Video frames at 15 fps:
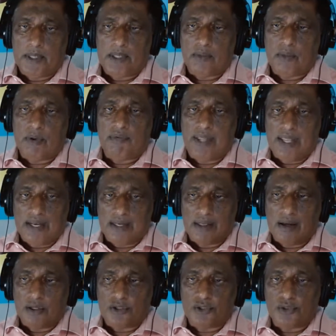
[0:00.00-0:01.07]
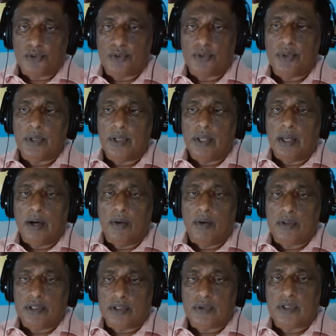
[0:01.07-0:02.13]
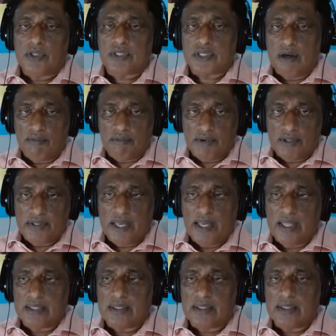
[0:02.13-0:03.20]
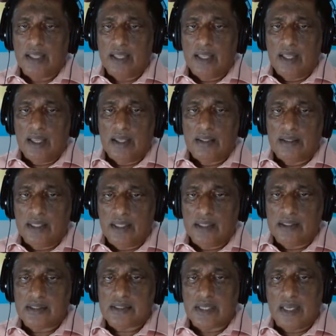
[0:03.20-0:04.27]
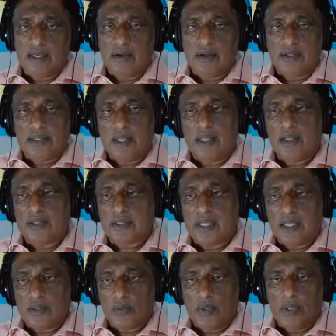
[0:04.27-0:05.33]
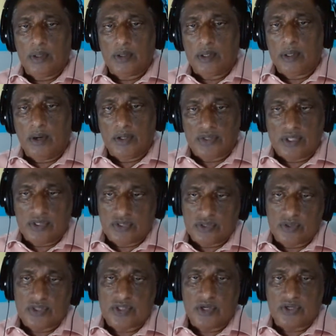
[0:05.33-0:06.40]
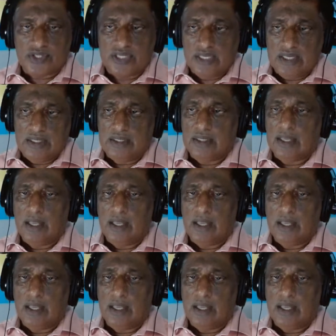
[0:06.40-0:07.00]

that we have held on to, only to discover that these are not things that will cause us to succeed,